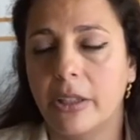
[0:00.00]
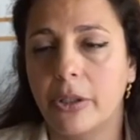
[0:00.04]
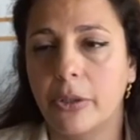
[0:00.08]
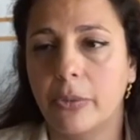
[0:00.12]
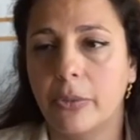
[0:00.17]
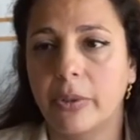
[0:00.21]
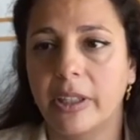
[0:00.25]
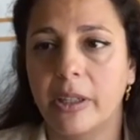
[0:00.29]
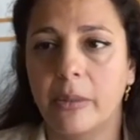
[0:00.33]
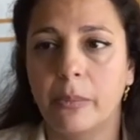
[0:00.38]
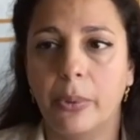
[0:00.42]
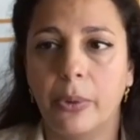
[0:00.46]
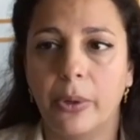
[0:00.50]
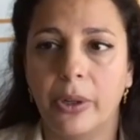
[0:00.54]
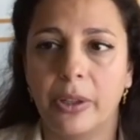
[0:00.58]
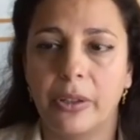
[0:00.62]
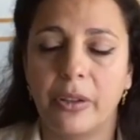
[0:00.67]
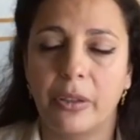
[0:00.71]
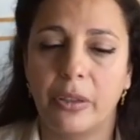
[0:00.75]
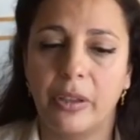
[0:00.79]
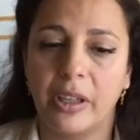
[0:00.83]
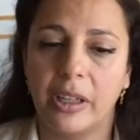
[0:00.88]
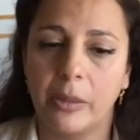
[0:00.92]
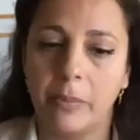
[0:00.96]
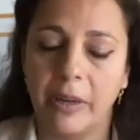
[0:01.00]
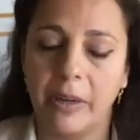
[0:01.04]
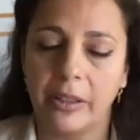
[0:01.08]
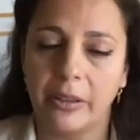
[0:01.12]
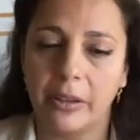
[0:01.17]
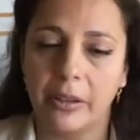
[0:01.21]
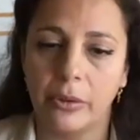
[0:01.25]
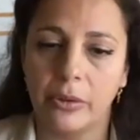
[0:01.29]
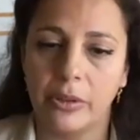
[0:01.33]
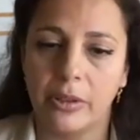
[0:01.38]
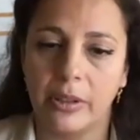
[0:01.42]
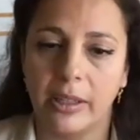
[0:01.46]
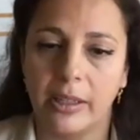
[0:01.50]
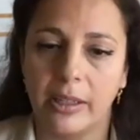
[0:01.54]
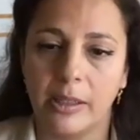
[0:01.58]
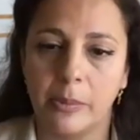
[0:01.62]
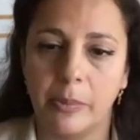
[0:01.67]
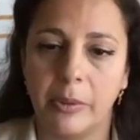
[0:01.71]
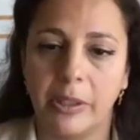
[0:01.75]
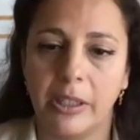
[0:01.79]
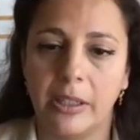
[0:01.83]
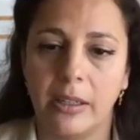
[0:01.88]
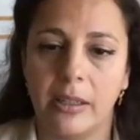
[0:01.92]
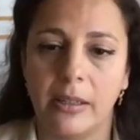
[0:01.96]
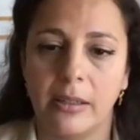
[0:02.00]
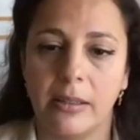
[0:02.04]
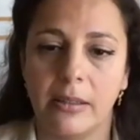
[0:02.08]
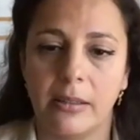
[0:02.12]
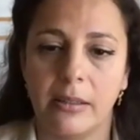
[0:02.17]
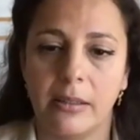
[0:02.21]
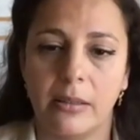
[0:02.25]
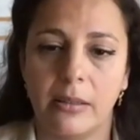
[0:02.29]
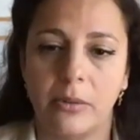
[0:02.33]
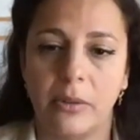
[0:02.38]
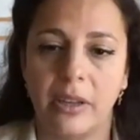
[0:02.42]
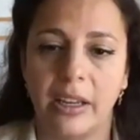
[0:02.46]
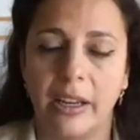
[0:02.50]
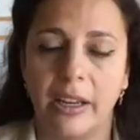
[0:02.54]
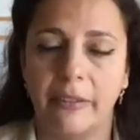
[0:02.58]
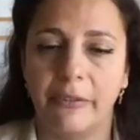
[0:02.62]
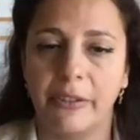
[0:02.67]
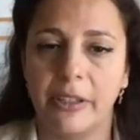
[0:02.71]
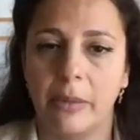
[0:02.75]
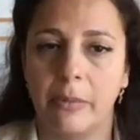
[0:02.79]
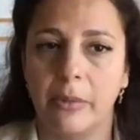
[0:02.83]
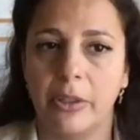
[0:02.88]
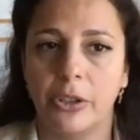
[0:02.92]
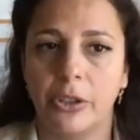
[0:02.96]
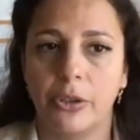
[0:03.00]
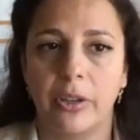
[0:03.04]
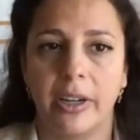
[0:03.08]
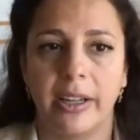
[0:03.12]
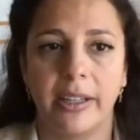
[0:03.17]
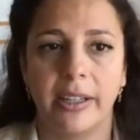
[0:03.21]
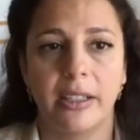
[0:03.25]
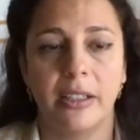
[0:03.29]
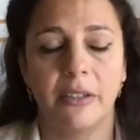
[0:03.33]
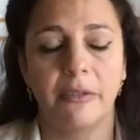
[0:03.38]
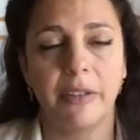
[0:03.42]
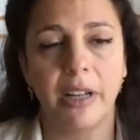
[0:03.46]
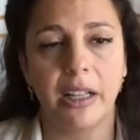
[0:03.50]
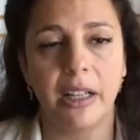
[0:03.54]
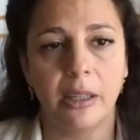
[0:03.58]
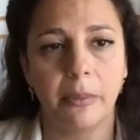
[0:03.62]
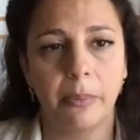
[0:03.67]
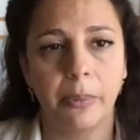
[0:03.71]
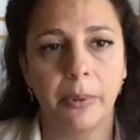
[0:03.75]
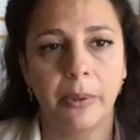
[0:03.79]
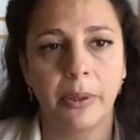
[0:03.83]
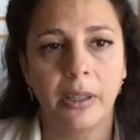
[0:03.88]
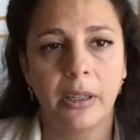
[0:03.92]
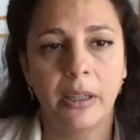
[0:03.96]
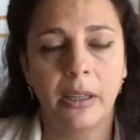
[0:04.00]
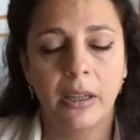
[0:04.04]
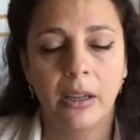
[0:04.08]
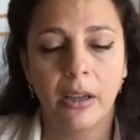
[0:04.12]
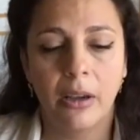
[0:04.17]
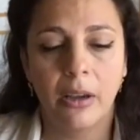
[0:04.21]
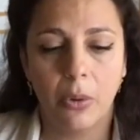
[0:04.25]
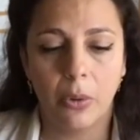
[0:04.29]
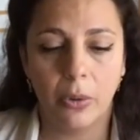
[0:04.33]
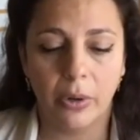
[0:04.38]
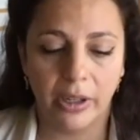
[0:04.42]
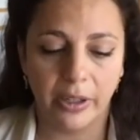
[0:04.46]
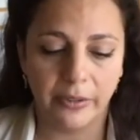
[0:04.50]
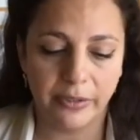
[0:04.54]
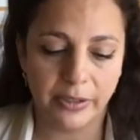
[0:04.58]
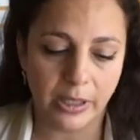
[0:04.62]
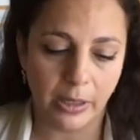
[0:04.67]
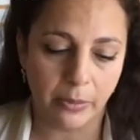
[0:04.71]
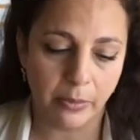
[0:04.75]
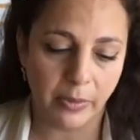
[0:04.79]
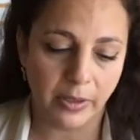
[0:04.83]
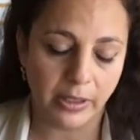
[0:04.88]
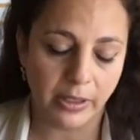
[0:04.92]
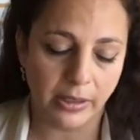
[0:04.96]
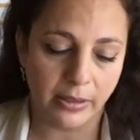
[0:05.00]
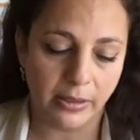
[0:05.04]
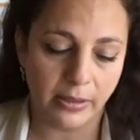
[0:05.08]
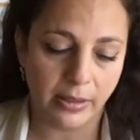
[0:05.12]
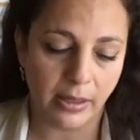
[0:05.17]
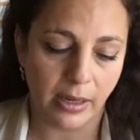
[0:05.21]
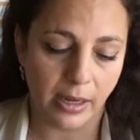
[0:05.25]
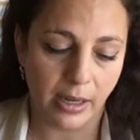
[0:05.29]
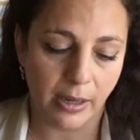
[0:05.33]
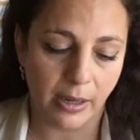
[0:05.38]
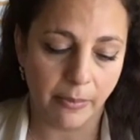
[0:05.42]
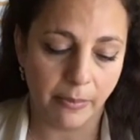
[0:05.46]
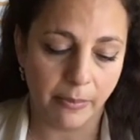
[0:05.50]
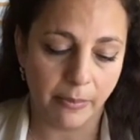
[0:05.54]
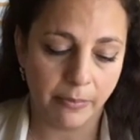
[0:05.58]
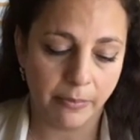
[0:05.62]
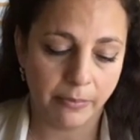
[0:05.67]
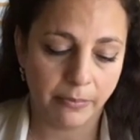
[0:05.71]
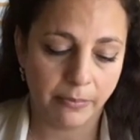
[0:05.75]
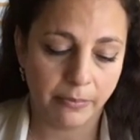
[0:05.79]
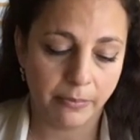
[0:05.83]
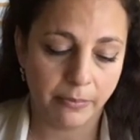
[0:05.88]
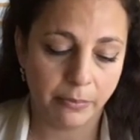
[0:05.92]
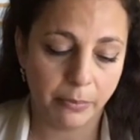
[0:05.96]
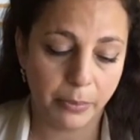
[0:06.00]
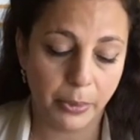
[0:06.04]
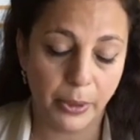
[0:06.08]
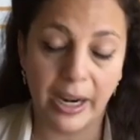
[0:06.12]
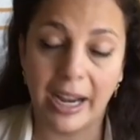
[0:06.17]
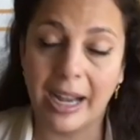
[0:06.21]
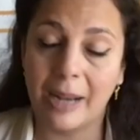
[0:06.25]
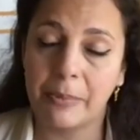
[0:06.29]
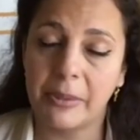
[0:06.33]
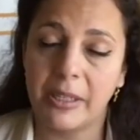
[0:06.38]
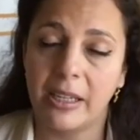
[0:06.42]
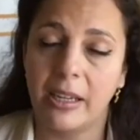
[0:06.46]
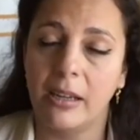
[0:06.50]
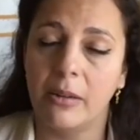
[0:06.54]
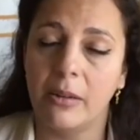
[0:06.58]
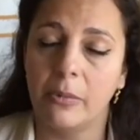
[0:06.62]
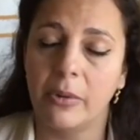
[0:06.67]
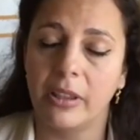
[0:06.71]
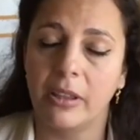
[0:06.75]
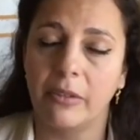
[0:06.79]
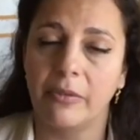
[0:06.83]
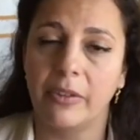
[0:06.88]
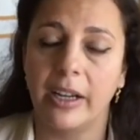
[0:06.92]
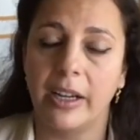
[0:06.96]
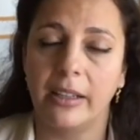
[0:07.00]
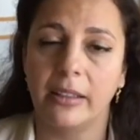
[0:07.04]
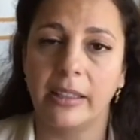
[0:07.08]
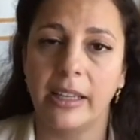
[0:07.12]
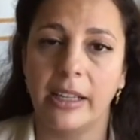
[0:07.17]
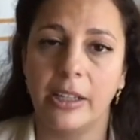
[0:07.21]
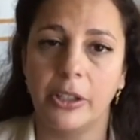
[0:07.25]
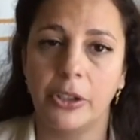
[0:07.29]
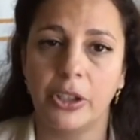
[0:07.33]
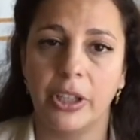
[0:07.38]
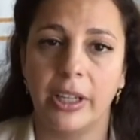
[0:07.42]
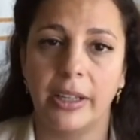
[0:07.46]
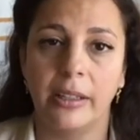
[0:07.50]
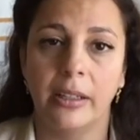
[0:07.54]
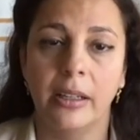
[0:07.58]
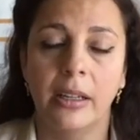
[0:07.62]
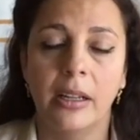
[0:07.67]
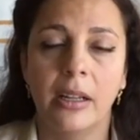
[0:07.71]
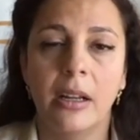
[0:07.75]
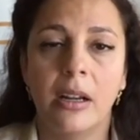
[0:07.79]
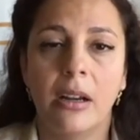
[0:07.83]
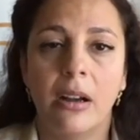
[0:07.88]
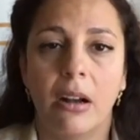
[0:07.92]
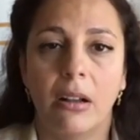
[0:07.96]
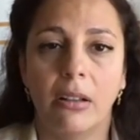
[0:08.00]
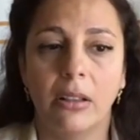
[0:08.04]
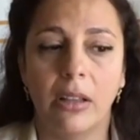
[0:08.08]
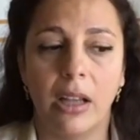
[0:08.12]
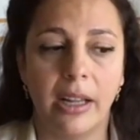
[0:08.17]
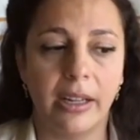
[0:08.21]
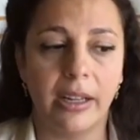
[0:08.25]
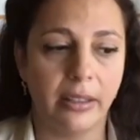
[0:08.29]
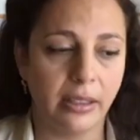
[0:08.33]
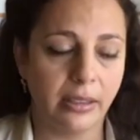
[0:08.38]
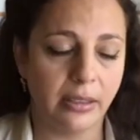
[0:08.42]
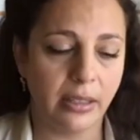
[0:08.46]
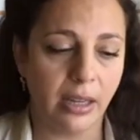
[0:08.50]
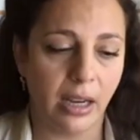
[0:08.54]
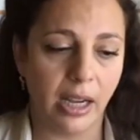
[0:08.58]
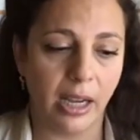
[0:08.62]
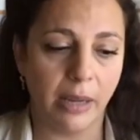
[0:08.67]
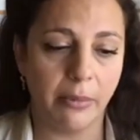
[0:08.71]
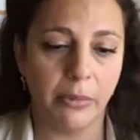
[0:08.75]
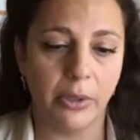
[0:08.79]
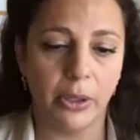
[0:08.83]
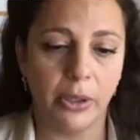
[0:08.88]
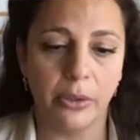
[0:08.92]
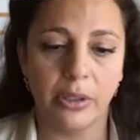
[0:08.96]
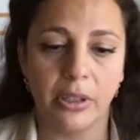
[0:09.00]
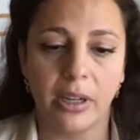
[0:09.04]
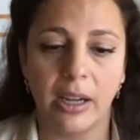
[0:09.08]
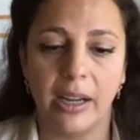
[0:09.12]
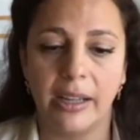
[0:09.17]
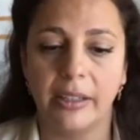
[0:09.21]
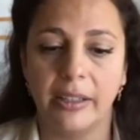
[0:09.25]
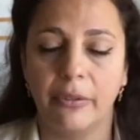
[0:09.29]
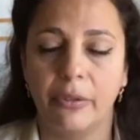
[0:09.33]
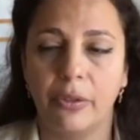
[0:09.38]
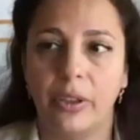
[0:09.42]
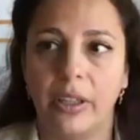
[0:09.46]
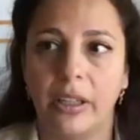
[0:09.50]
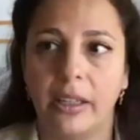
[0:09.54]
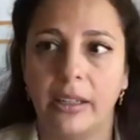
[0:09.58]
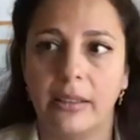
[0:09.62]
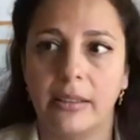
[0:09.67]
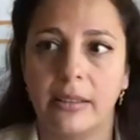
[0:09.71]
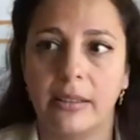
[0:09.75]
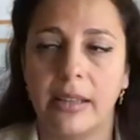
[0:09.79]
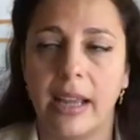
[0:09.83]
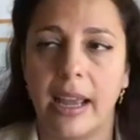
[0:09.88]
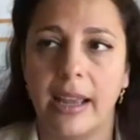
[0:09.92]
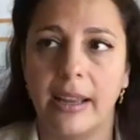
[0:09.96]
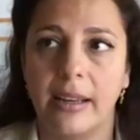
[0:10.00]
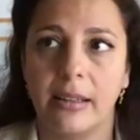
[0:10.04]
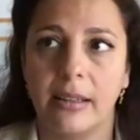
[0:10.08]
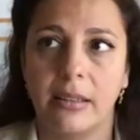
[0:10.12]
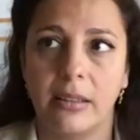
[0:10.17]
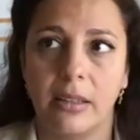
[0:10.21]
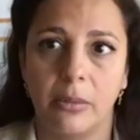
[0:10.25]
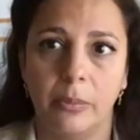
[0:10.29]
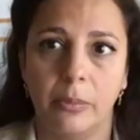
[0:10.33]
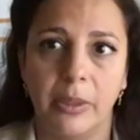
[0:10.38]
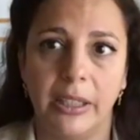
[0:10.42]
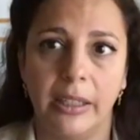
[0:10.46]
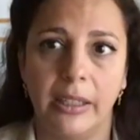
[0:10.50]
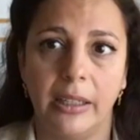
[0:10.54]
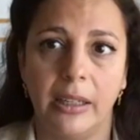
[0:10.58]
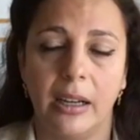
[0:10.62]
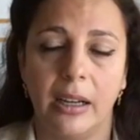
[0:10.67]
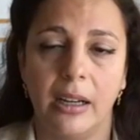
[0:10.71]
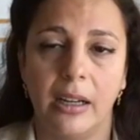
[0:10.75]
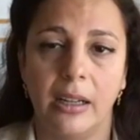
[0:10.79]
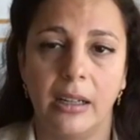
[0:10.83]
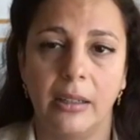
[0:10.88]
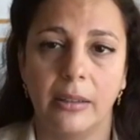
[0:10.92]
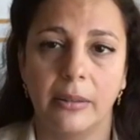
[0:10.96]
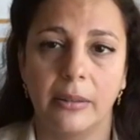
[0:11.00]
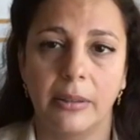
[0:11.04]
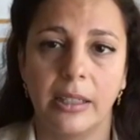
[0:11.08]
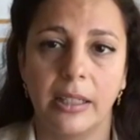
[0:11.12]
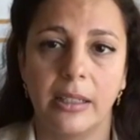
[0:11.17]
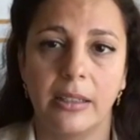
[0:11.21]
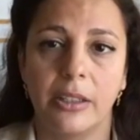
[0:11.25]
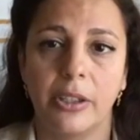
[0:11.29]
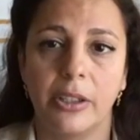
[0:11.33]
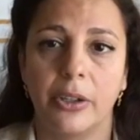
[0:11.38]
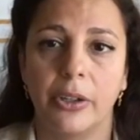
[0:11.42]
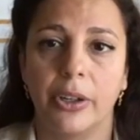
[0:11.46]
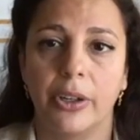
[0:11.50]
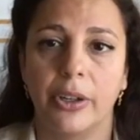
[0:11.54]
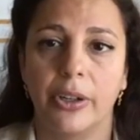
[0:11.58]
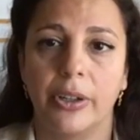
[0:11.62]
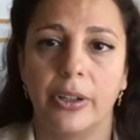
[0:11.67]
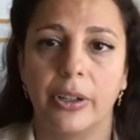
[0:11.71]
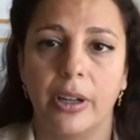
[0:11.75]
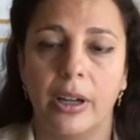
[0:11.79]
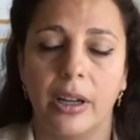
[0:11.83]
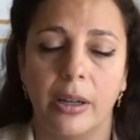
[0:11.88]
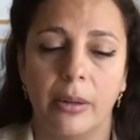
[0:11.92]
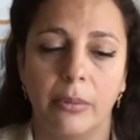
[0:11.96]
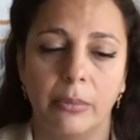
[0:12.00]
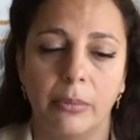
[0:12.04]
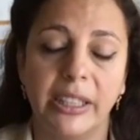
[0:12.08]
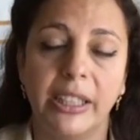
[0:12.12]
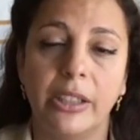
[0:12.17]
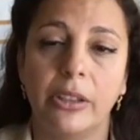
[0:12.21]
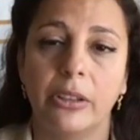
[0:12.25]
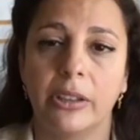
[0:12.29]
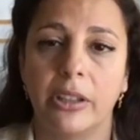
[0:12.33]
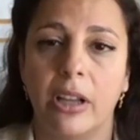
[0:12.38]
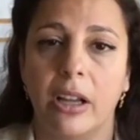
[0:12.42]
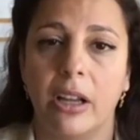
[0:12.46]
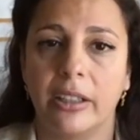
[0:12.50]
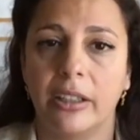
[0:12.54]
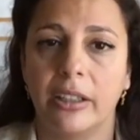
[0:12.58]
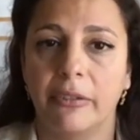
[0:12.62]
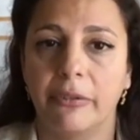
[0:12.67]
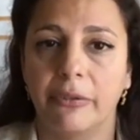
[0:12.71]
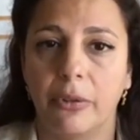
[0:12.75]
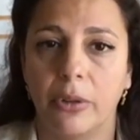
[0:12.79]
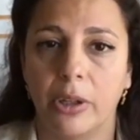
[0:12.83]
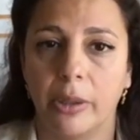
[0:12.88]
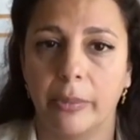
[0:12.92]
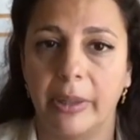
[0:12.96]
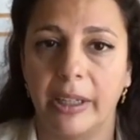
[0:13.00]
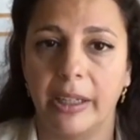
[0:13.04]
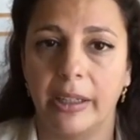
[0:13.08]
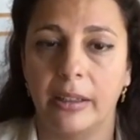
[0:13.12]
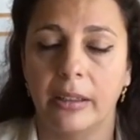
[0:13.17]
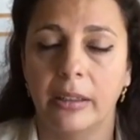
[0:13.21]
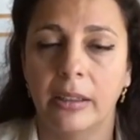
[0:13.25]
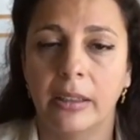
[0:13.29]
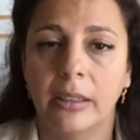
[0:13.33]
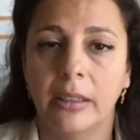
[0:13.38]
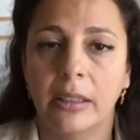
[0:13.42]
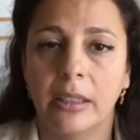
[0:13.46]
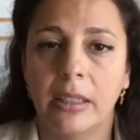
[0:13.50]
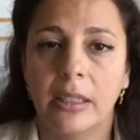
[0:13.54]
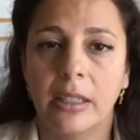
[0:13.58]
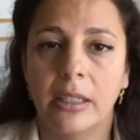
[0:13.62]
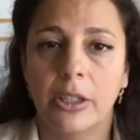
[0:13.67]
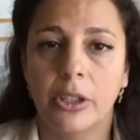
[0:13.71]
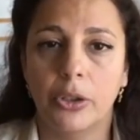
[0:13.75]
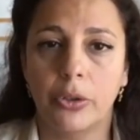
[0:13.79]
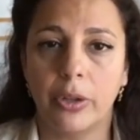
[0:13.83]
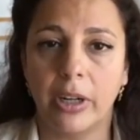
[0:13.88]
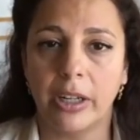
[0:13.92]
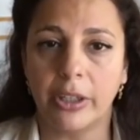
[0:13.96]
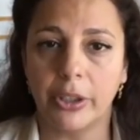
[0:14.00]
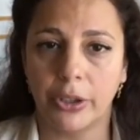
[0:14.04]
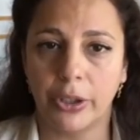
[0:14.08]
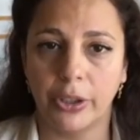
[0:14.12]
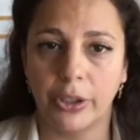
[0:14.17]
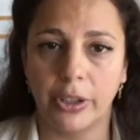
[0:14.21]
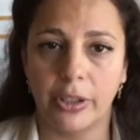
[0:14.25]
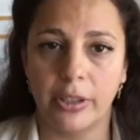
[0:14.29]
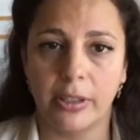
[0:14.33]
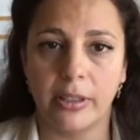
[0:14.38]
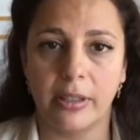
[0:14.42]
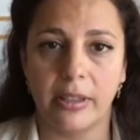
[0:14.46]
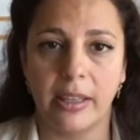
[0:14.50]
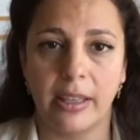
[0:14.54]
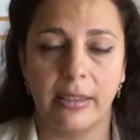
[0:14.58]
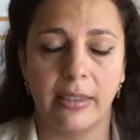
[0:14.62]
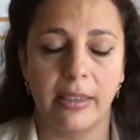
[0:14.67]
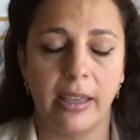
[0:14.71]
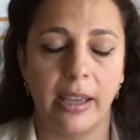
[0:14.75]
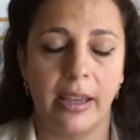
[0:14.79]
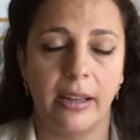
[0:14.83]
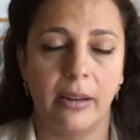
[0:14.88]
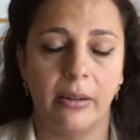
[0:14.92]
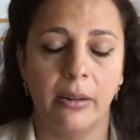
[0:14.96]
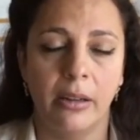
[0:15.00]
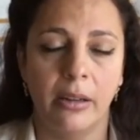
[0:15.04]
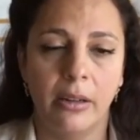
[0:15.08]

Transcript: really important to think about those things, because if someone's trying to develop, or if someone is perhaps hit with a violation, a lot of the time those kind of things tend to be considered legal non-conforming structures that then